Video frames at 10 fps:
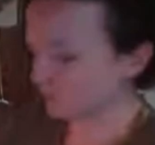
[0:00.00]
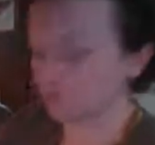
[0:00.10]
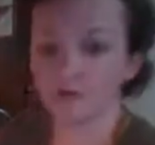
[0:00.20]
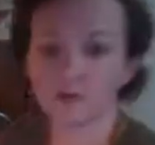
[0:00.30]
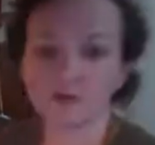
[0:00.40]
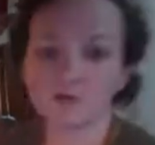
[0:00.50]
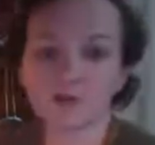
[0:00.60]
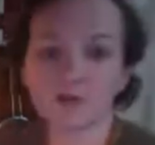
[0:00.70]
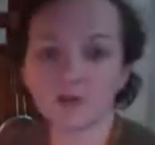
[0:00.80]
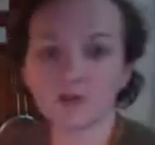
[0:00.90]
herbs
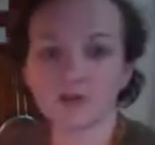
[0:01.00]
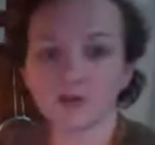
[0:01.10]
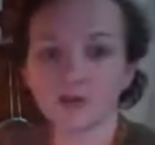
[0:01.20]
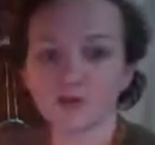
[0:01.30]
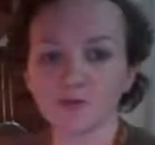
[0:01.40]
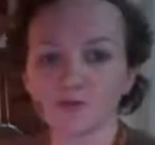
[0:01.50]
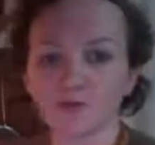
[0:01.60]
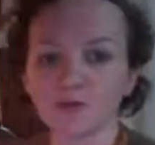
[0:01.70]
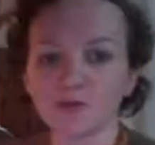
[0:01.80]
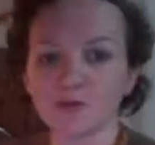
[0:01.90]
or your
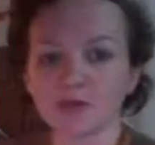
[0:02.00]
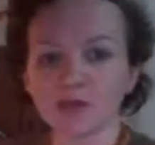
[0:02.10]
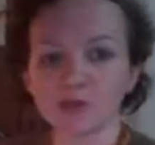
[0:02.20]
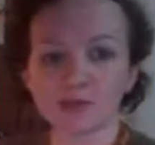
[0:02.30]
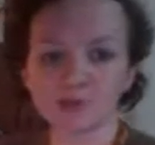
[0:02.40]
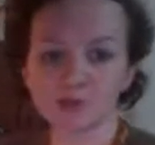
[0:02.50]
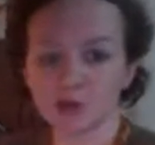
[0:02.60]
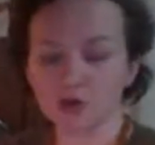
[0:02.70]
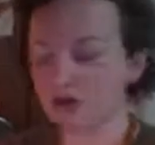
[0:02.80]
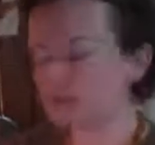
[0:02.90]
fruits in the
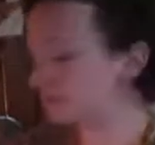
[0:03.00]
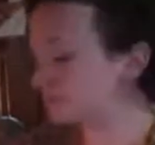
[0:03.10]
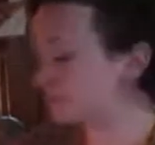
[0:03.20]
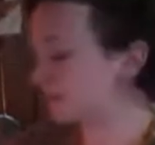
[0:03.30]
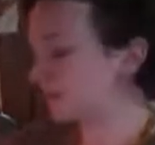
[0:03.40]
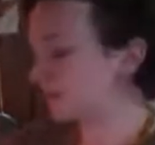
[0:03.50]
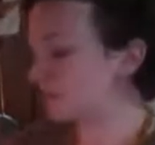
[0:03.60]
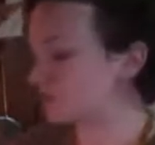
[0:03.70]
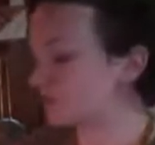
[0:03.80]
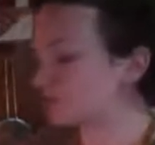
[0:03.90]
jar and
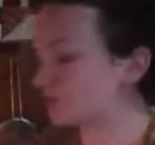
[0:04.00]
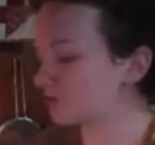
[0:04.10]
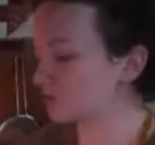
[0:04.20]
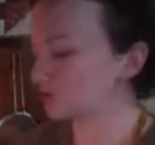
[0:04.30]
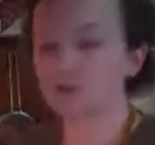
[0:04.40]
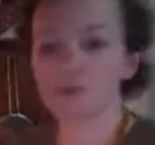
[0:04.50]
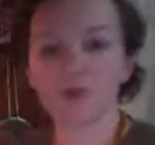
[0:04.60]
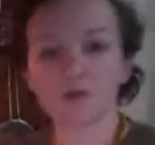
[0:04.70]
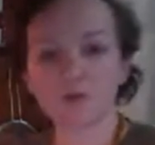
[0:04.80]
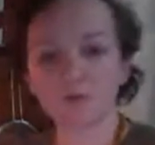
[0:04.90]
just cover
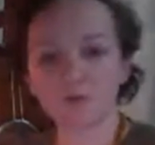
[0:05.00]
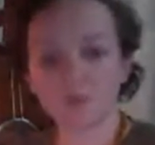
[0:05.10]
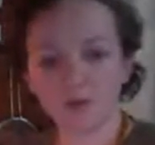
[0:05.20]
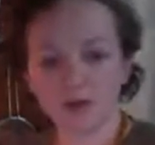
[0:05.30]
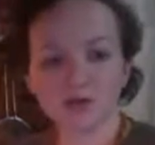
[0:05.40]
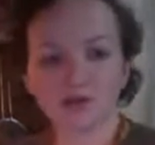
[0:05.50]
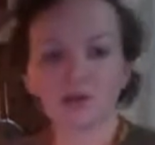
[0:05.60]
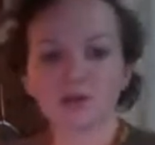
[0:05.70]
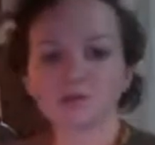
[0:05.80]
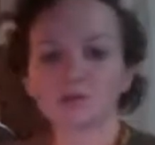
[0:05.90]
them with
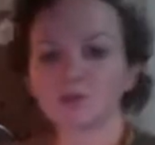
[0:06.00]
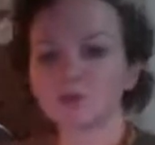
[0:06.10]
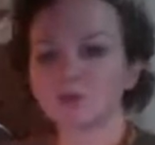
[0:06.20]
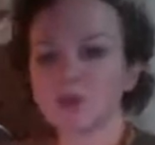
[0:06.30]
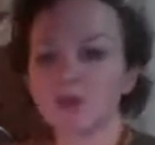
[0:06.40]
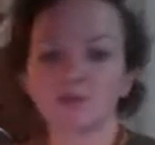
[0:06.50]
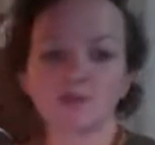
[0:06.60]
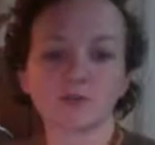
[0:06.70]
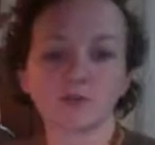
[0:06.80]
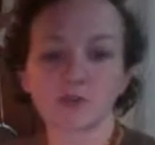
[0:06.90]
vodka without
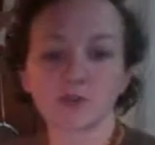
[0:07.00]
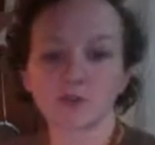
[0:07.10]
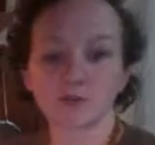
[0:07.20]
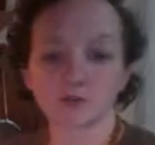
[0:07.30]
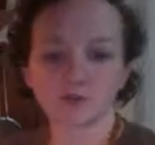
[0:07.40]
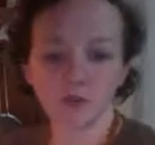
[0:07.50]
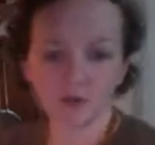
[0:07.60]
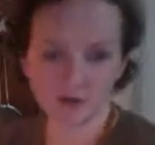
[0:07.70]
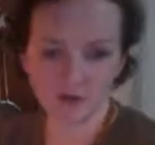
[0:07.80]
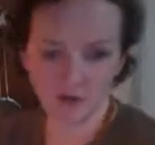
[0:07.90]
doing the sugar at
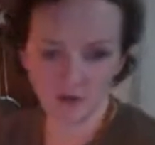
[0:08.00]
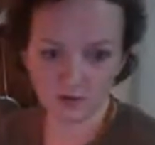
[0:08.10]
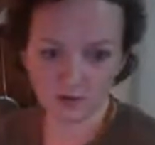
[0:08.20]
all,